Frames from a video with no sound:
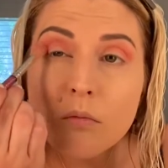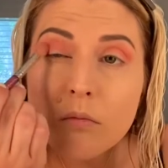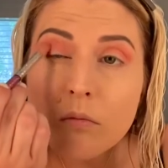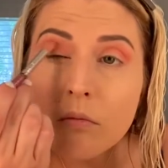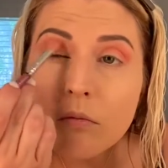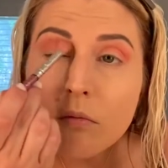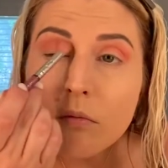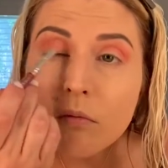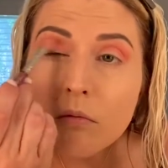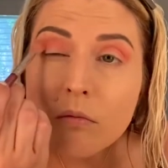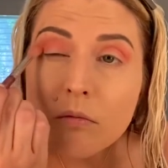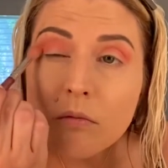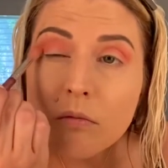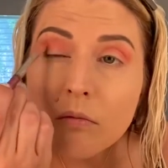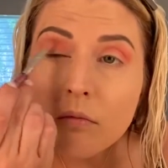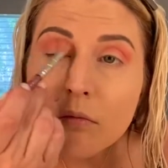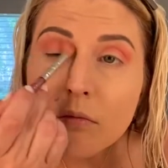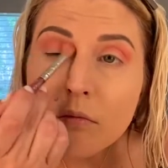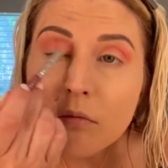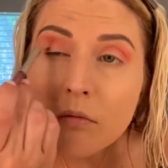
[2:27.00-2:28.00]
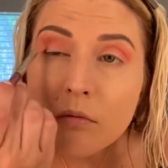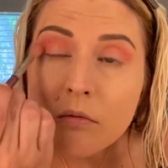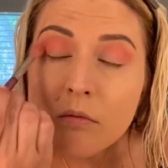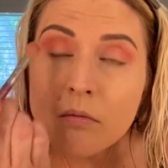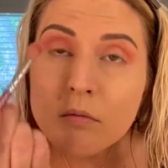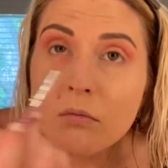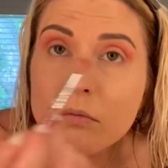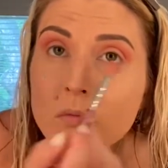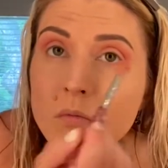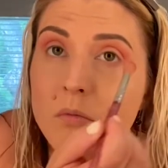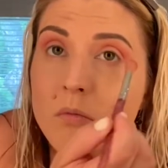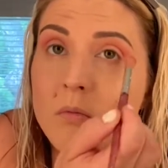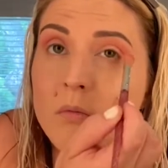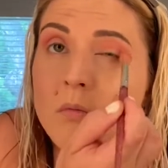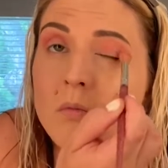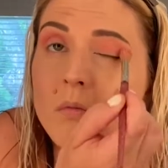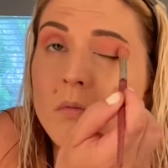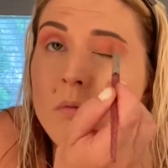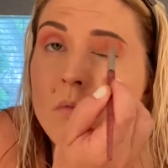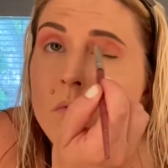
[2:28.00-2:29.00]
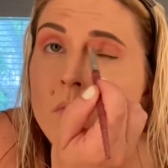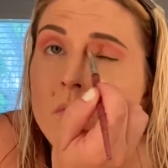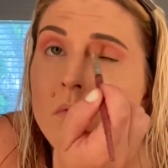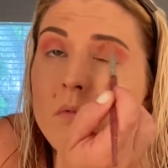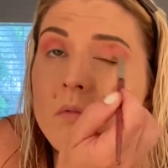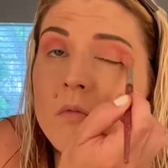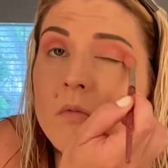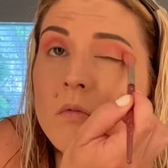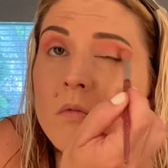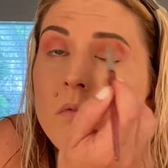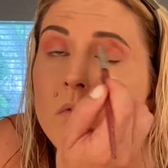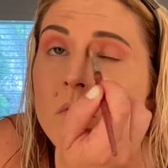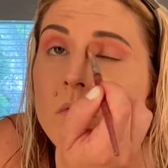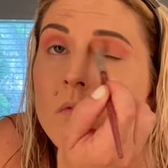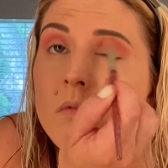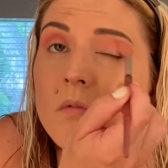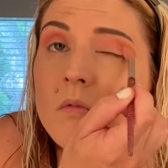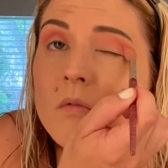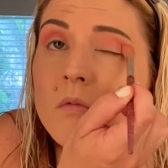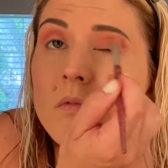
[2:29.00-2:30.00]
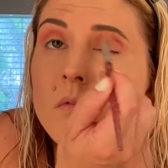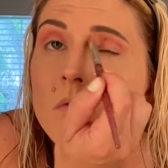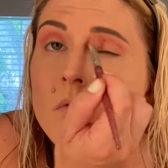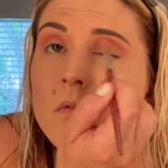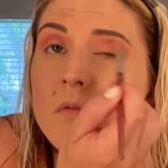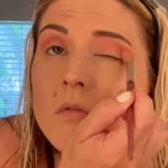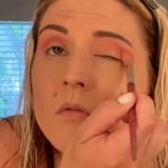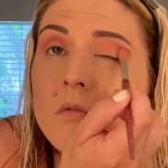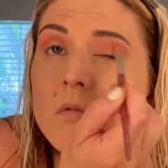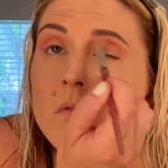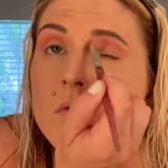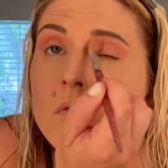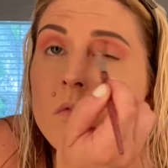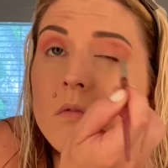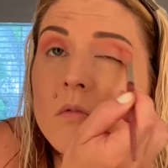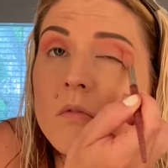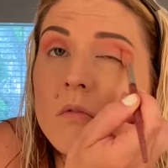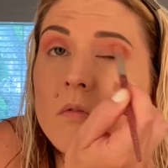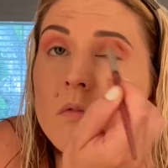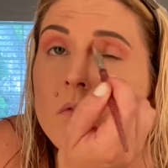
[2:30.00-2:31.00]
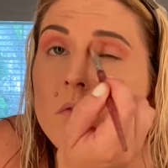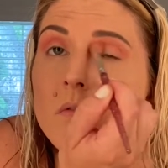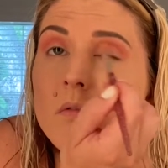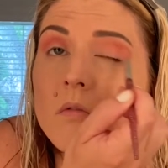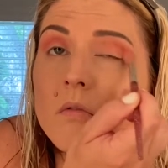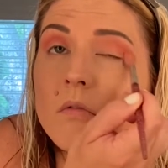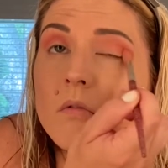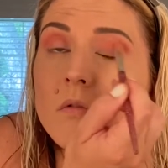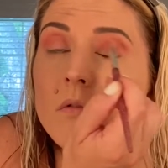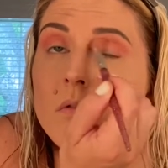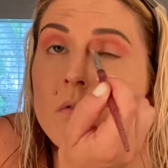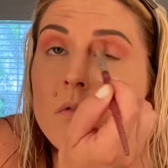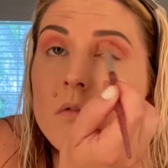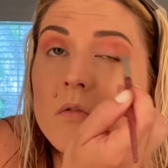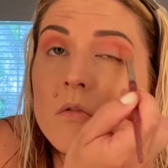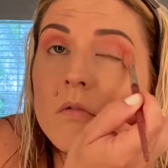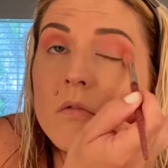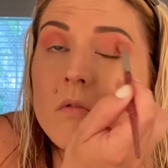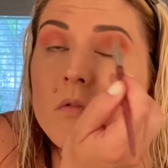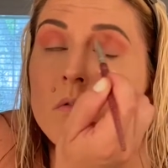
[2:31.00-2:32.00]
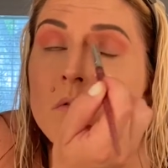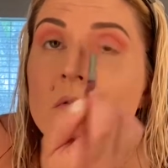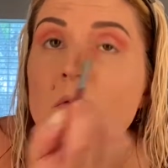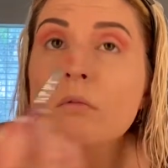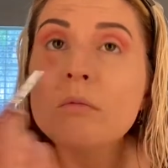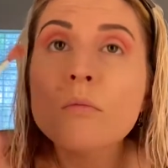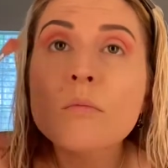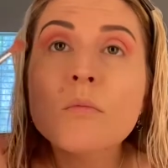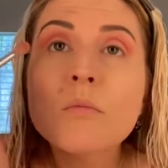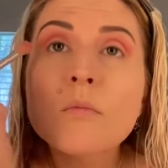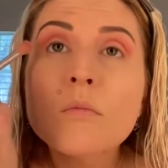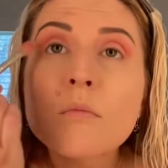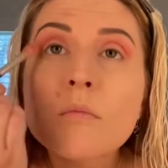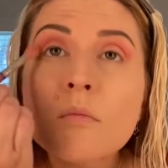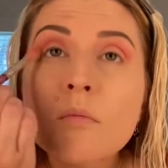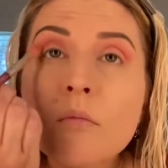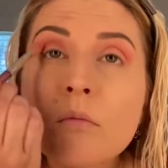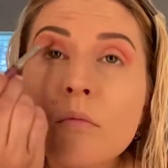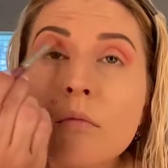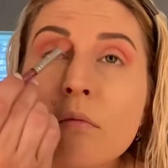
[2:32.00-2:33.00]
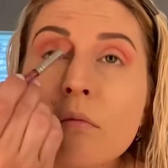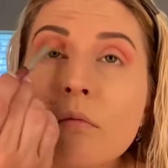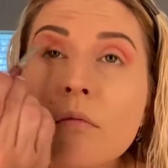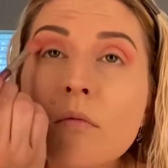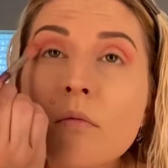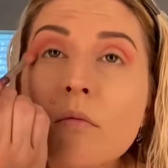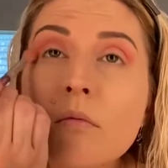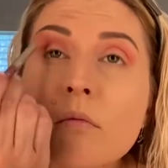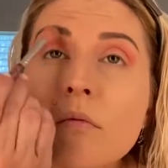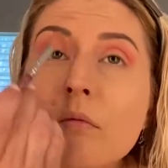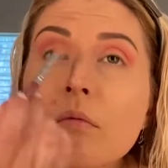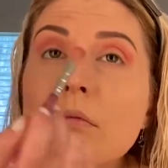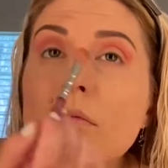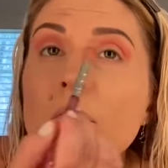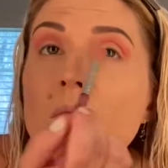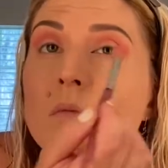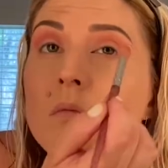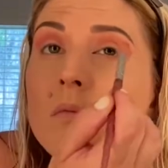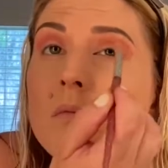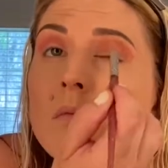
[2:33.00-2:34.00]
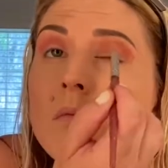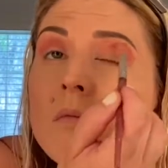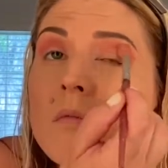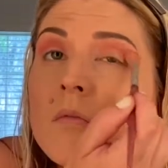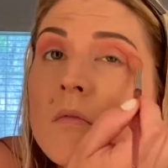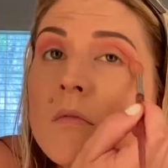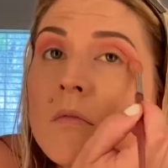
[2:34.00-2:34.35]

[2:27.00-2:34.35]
(silence)